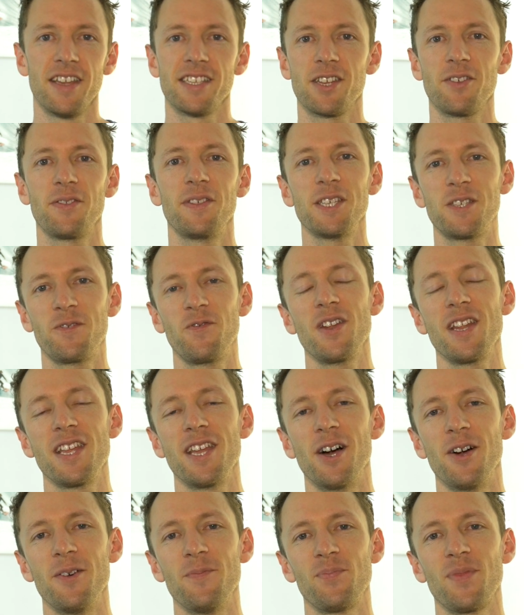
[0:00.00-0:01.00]
So this
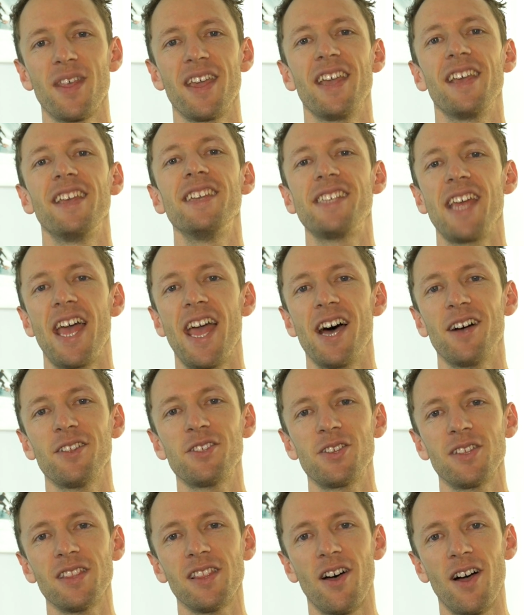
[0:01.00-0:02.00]
video is
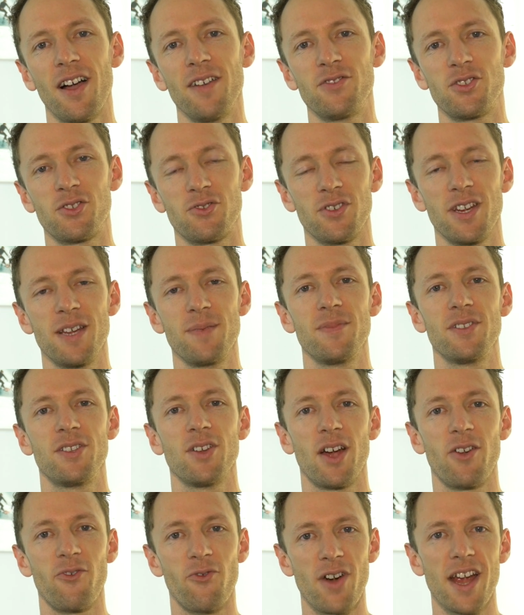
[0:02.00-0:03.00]
how to live stream
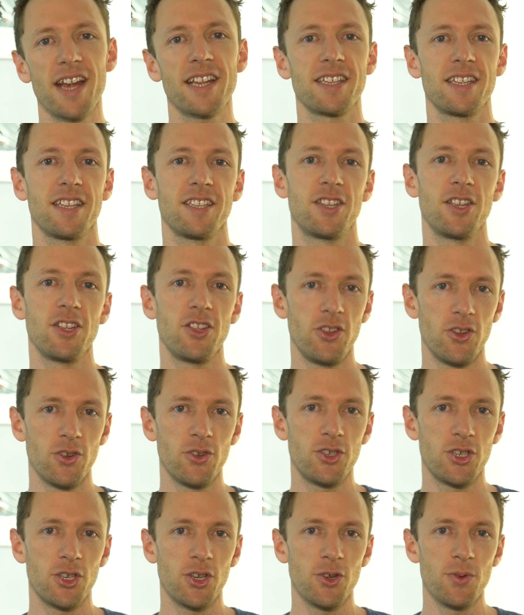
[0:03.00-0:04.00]
direct to
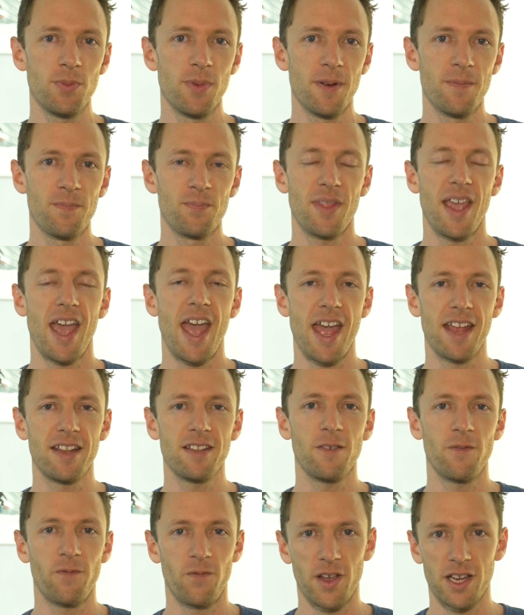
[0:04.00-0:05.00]
YouTube
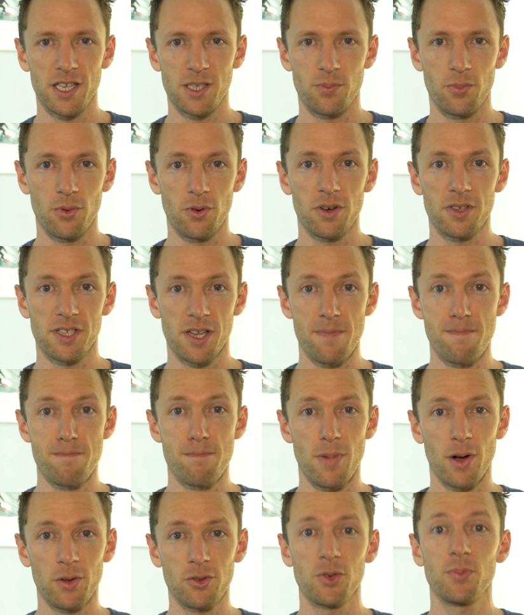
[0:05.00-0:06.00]
and to Facebook, so
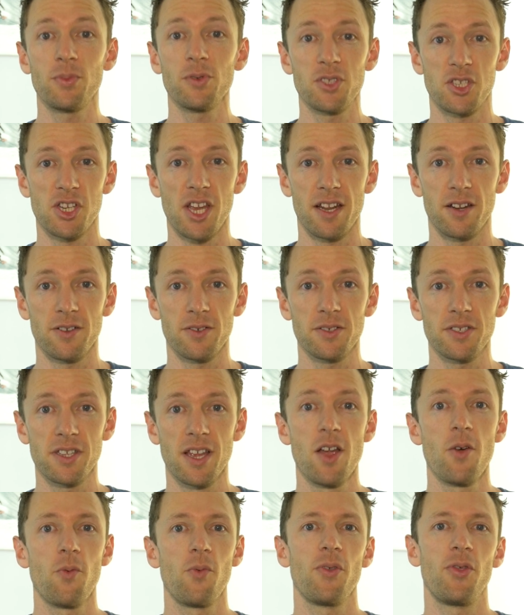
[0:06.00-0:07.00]
multiple
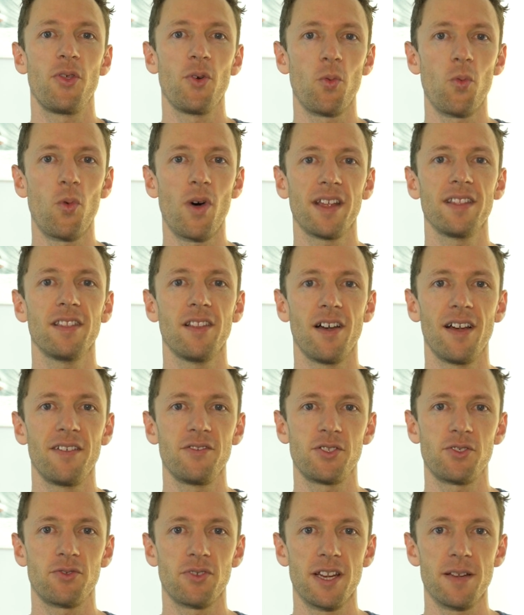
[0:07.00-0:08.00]
channels with the one
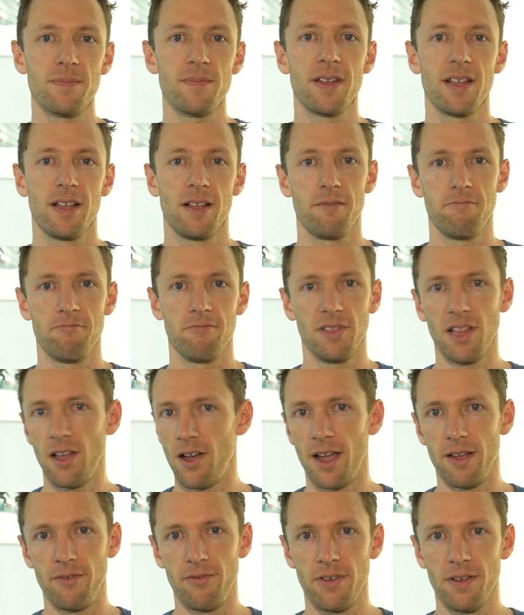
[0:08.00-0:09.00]
live stream
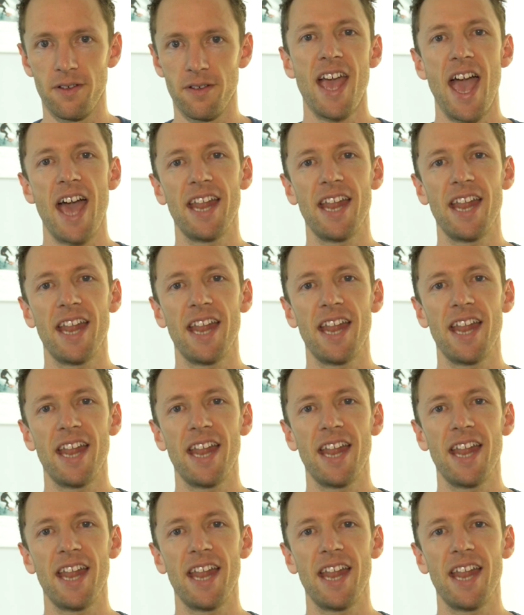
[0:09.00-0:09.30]
live.